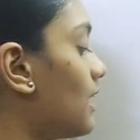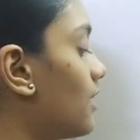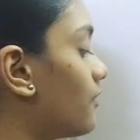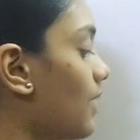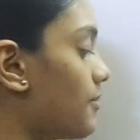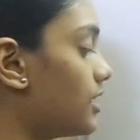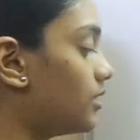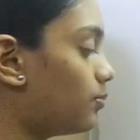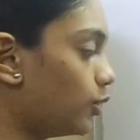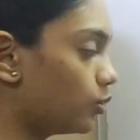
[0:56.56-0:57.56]
feminine
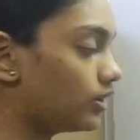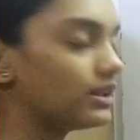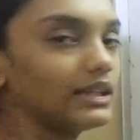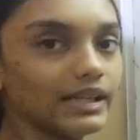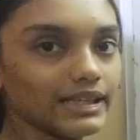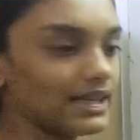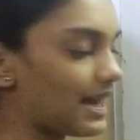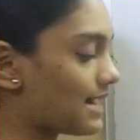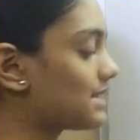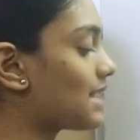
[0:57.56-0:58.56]
plural
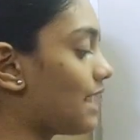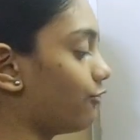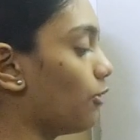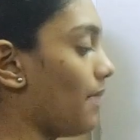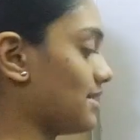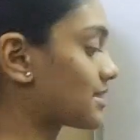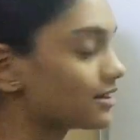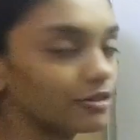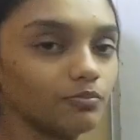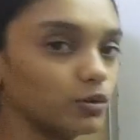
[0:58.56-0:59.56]
es, and for
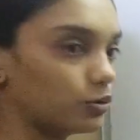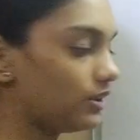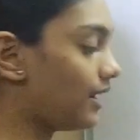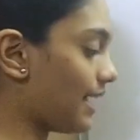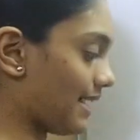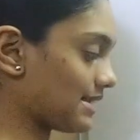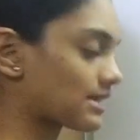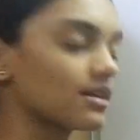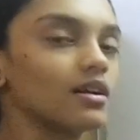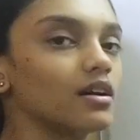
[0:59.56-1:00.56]
masculine plural
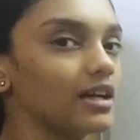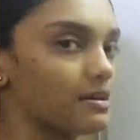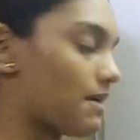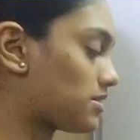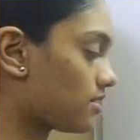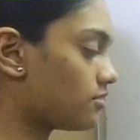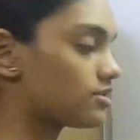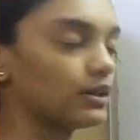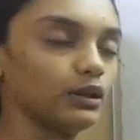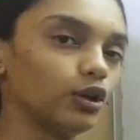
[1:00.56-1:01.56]
s. In masculine
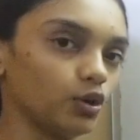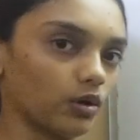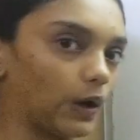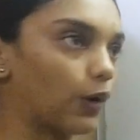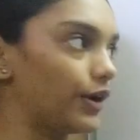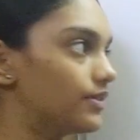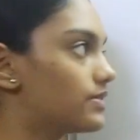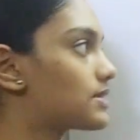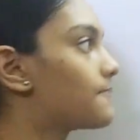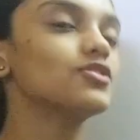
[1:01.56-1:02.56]
singular, no
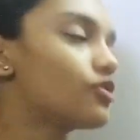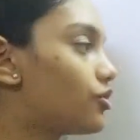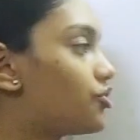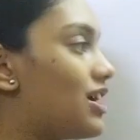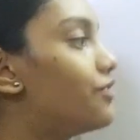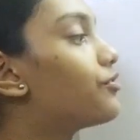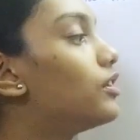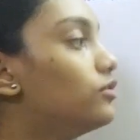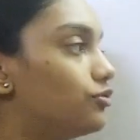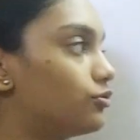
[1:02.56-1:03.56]
accordance. So the
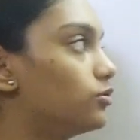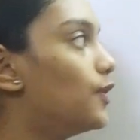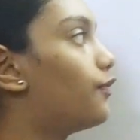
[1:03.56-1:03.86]
general rule